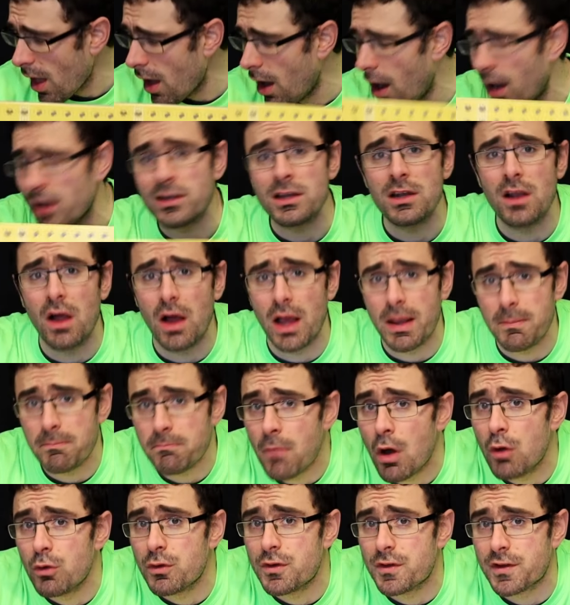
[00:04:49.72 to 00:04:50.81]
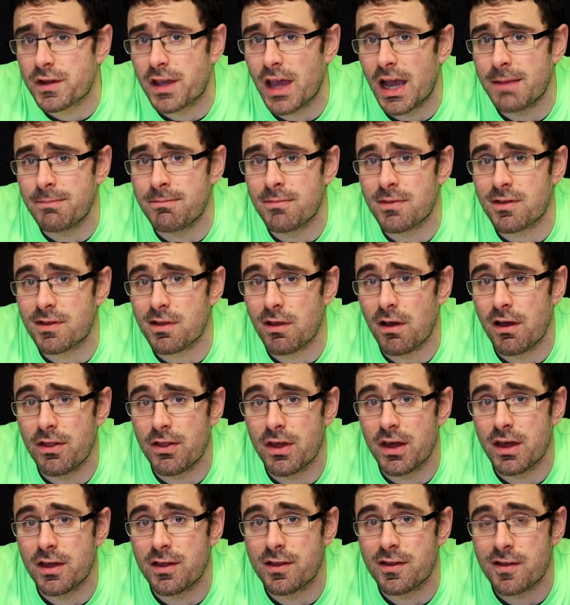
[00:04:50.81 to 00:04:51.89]
Unlike most games like
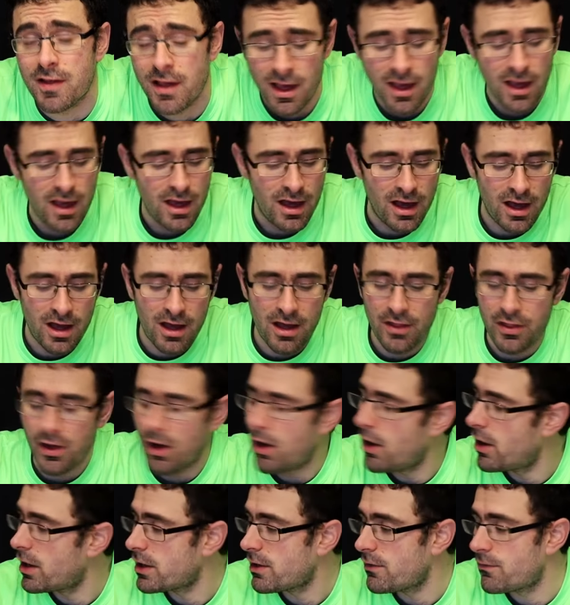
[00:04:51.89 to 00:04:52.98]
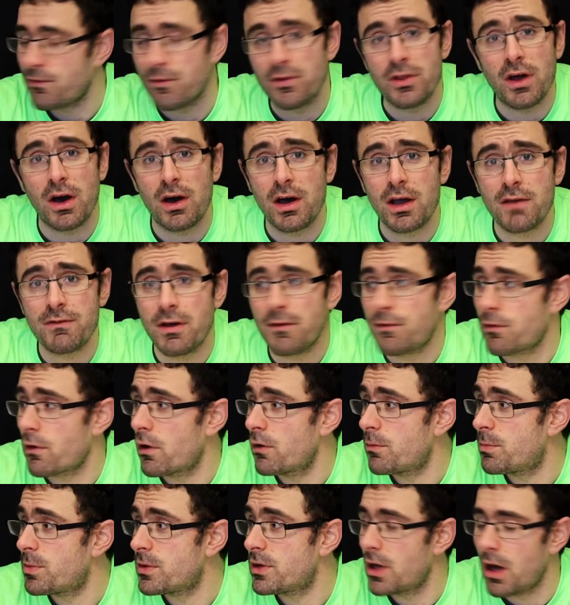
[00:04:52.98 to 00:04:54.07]
this that I've ever
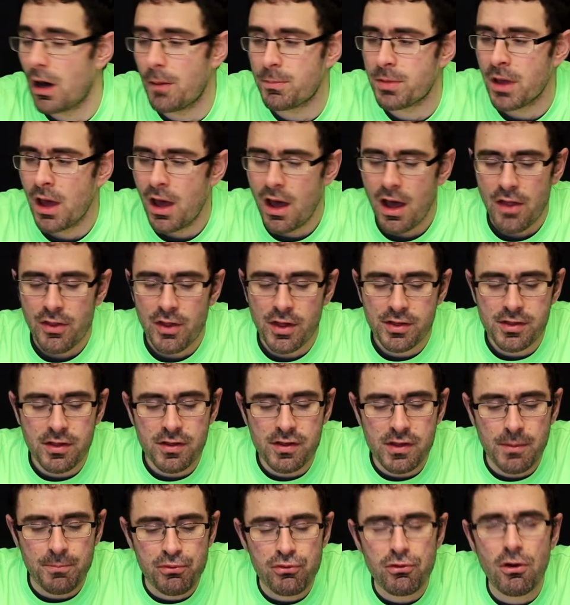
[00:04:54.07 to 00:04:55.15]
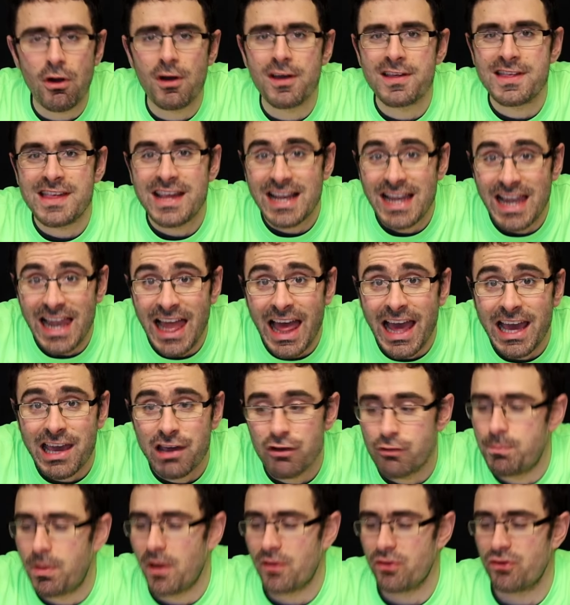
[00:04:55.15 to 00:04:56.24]
opened up, there's a surprising lack
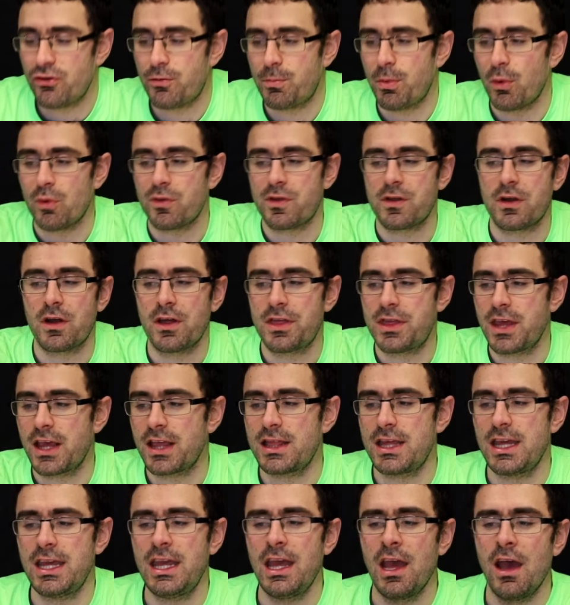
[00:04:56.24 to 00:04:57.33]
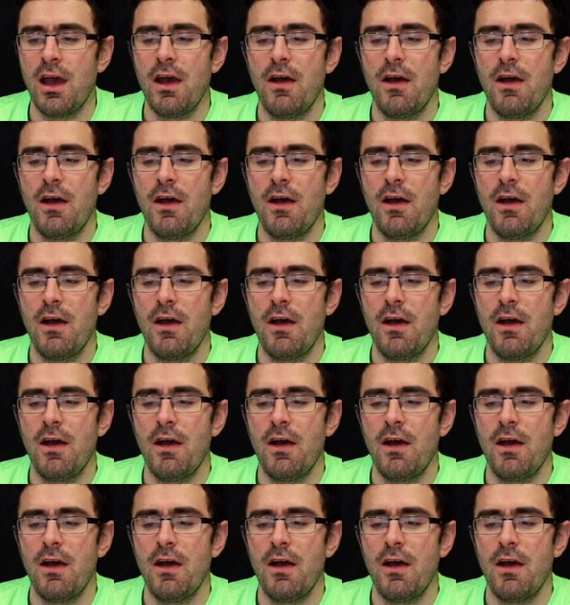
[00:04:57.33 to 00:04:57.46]
of punch boards, and I think the